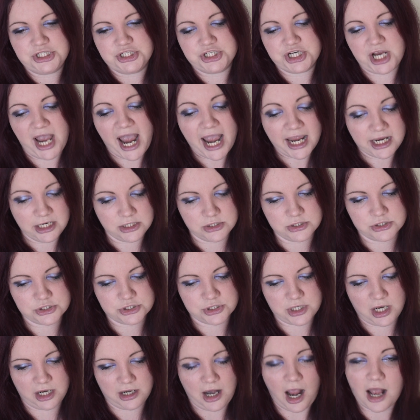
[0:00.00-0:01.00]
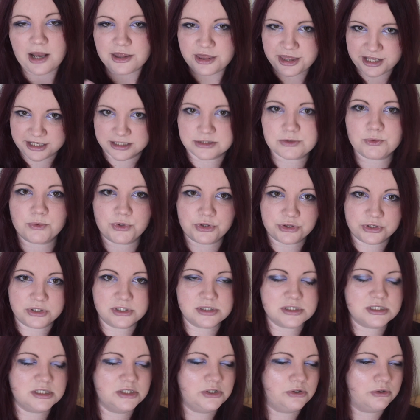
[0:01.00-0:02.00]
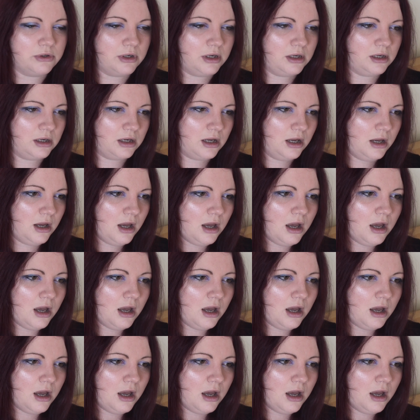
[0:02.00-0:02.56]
change and things worth considering.